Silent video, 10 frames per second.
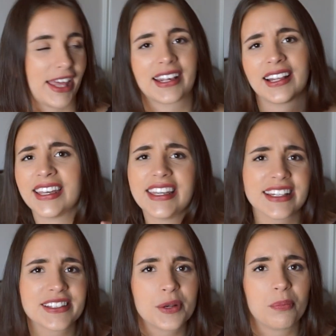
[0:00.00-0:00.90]

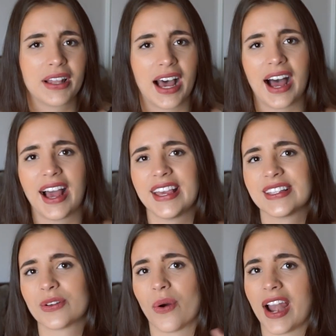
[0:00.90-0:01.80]
cleaning
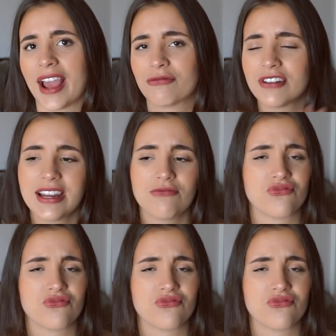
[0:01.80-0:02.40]
supplies or like really